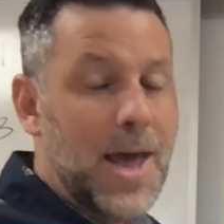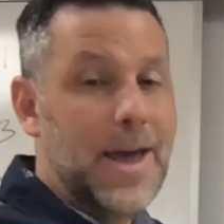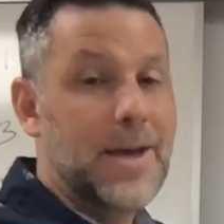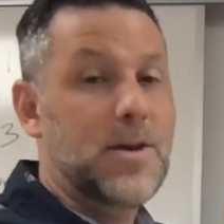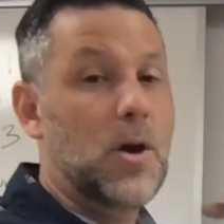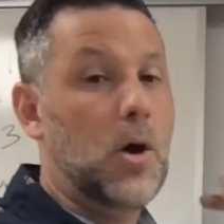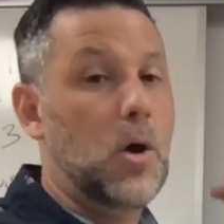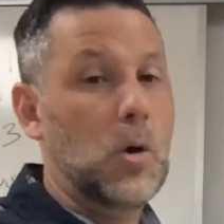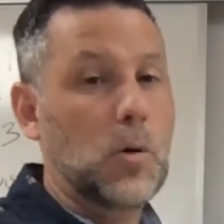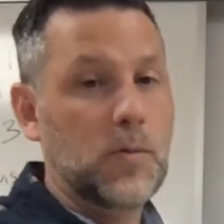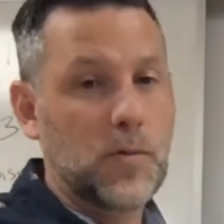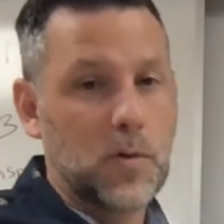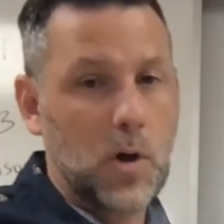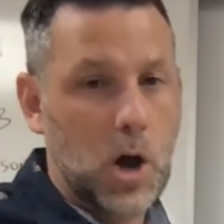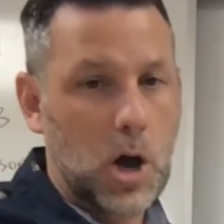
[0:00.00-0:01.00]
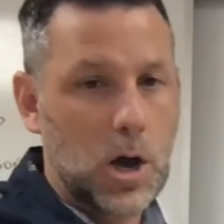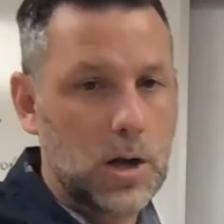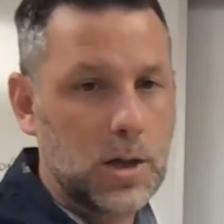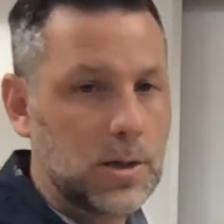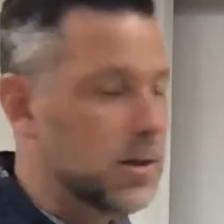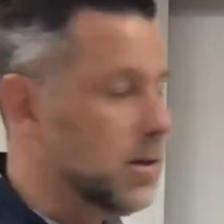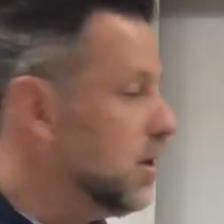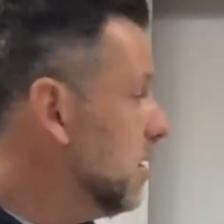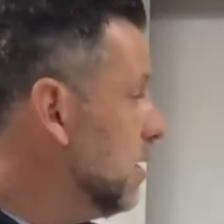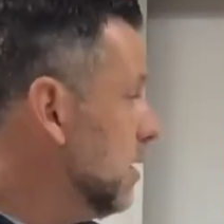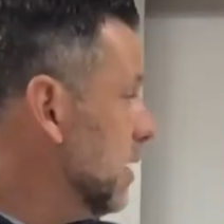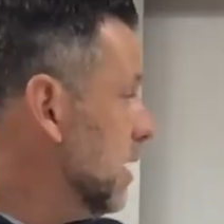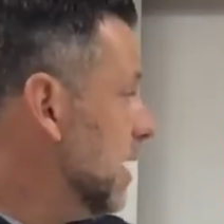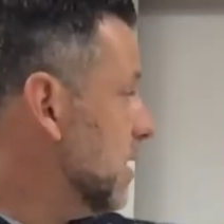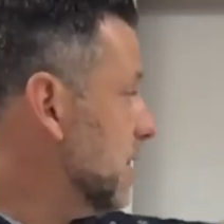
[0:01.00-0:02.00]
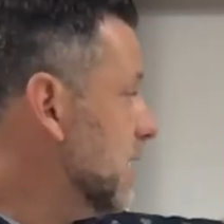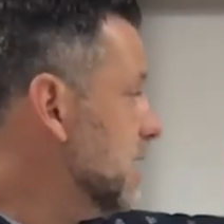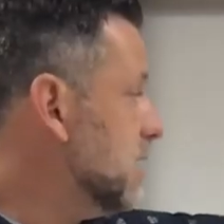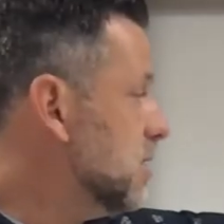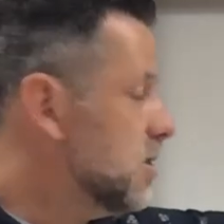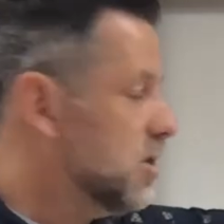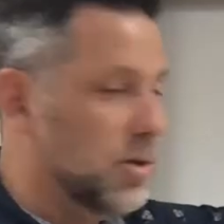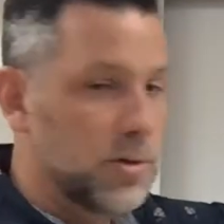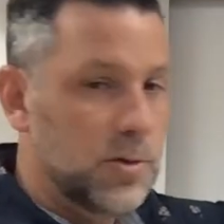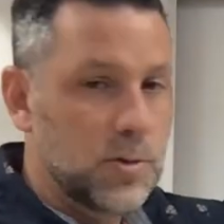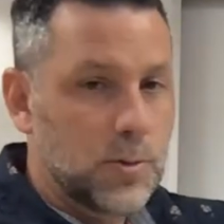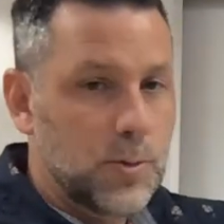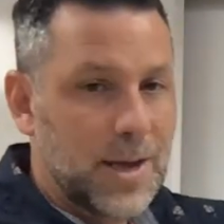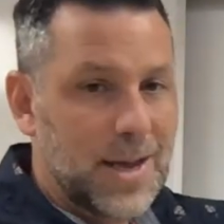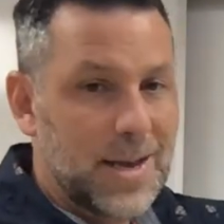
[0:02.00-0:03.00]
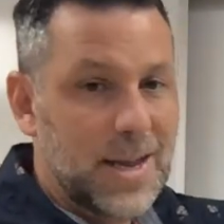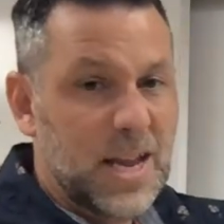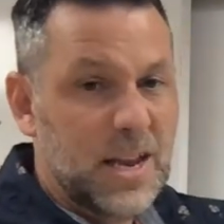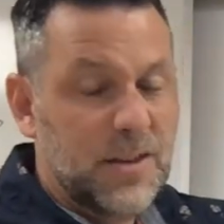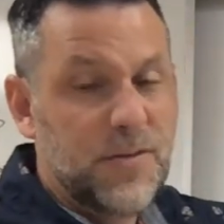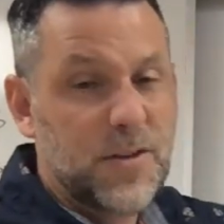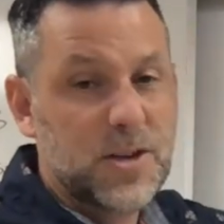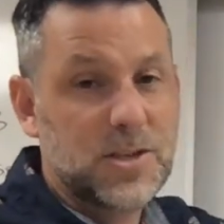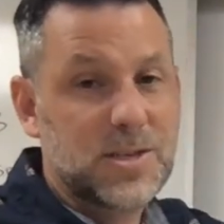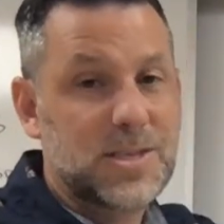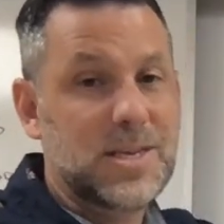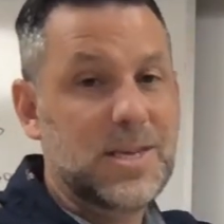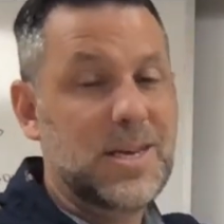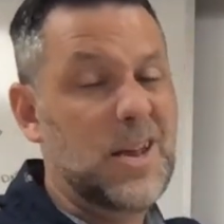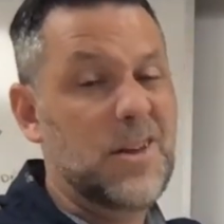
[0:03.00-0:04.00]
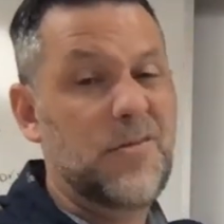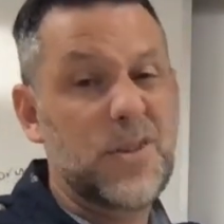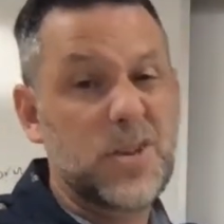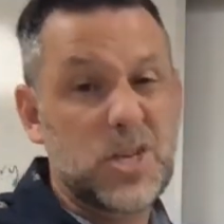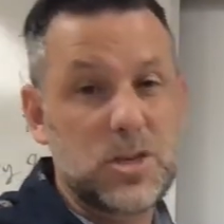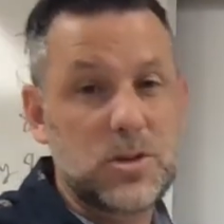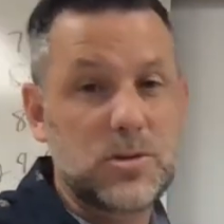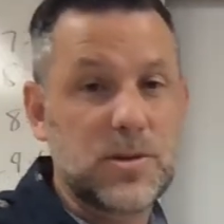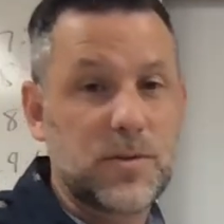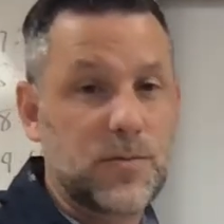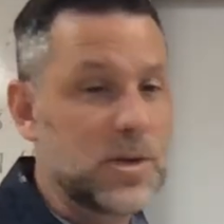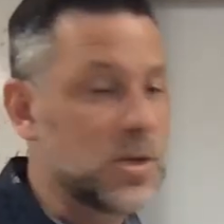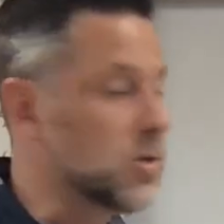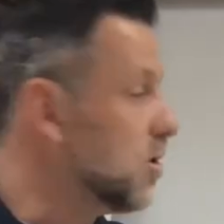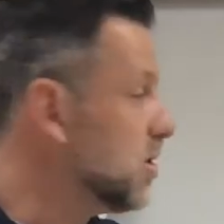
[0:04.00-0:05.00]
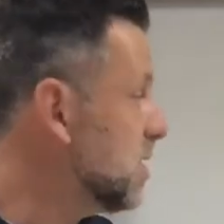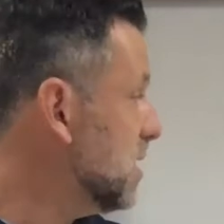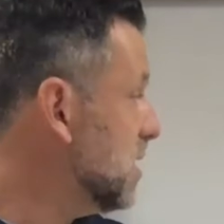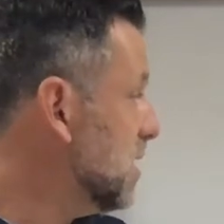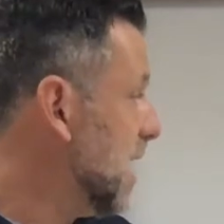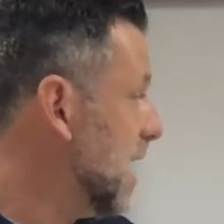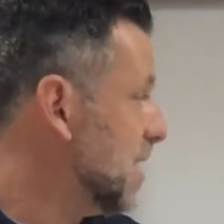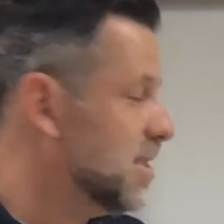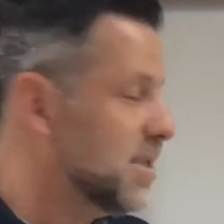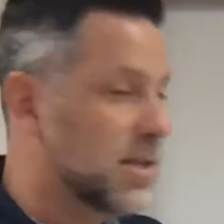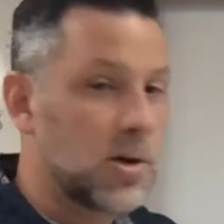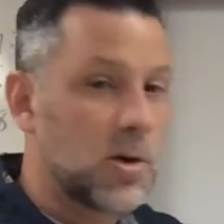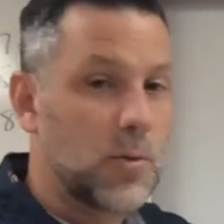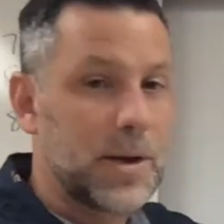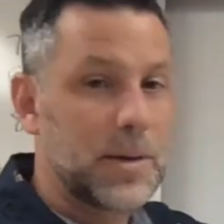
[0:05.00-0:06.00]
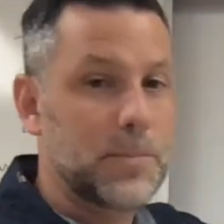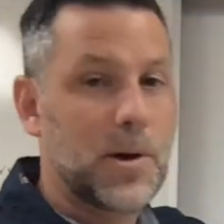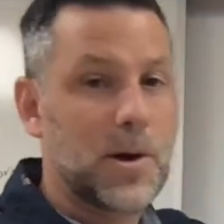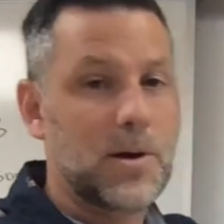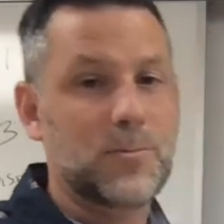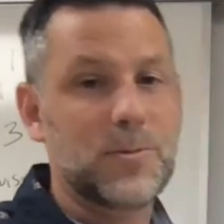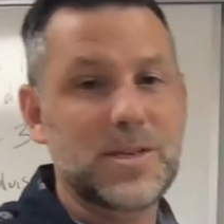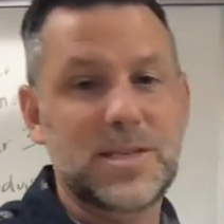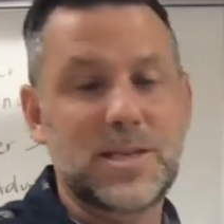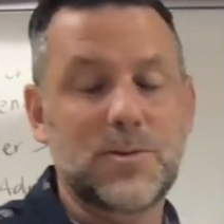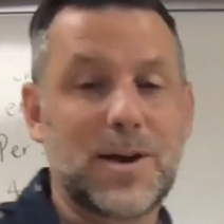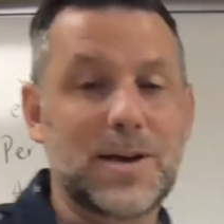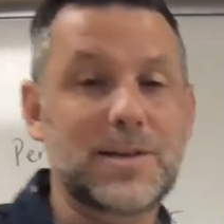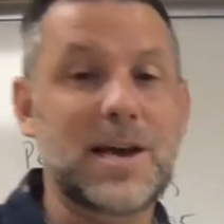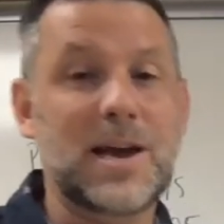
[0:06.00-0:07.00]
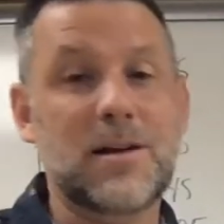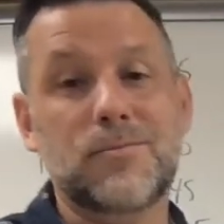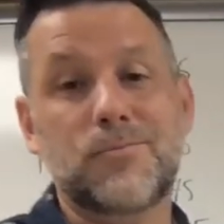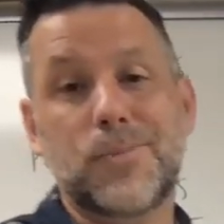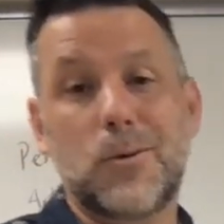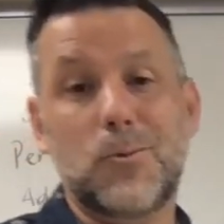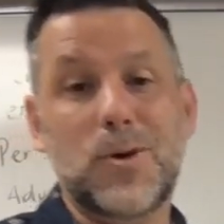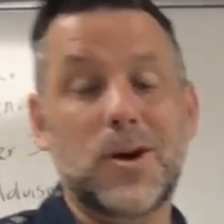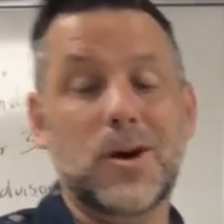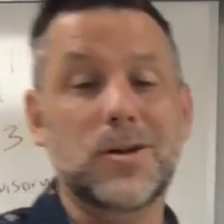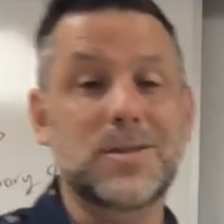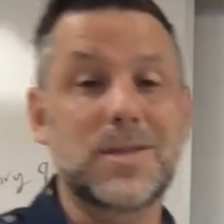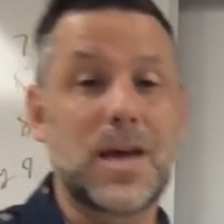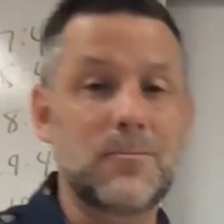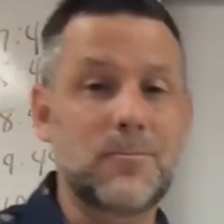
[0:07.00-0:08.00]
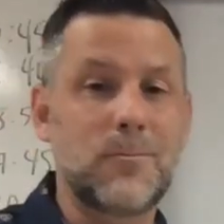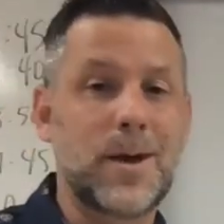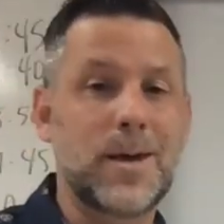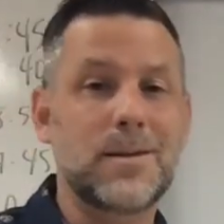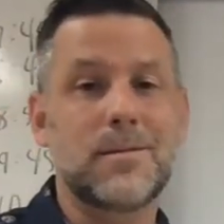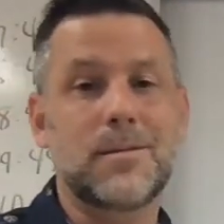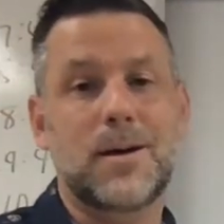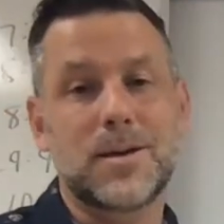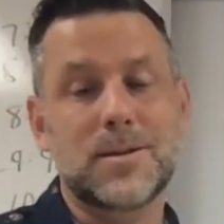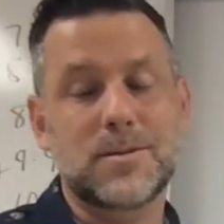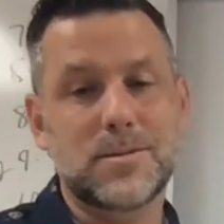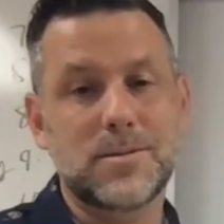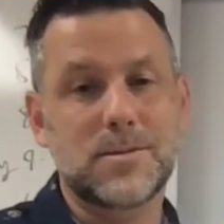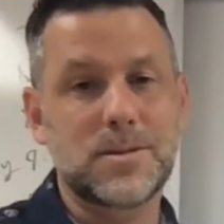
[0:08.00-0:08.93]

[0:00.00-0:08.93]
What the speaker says: And overall, it leads to an inefficient use of resources. That's the green part we see right there that we call deadweight loss.